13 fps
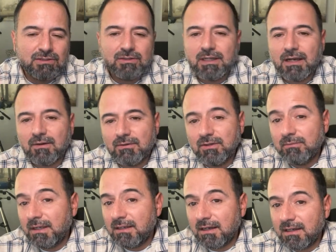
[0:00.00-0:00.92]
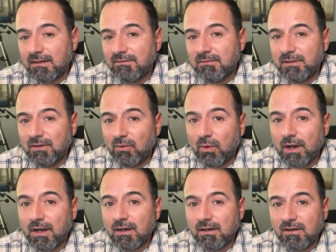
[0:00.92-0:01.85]
you may not even be
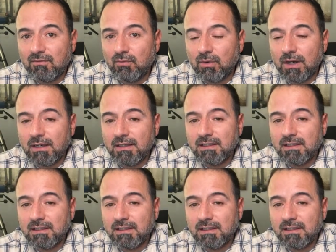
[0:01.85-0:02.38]
aware of what